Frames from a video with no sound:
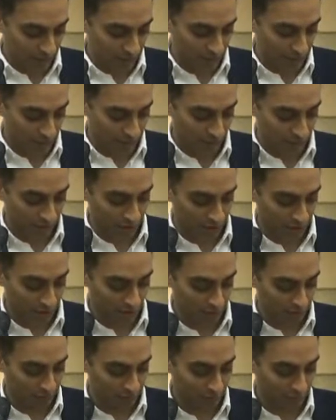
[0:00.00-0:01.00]
play you something
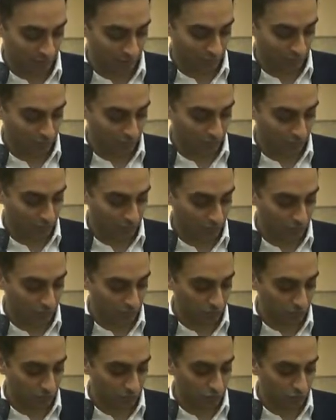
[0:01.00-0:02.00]
here.
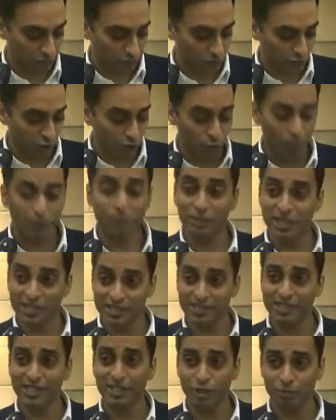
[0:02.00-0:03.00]
You want me to
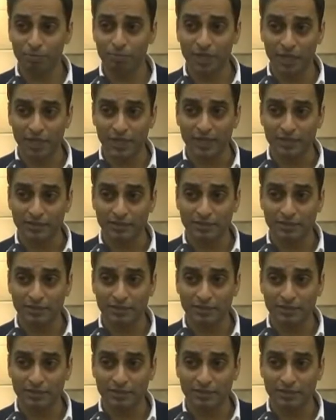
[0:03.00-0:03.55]
sing or play?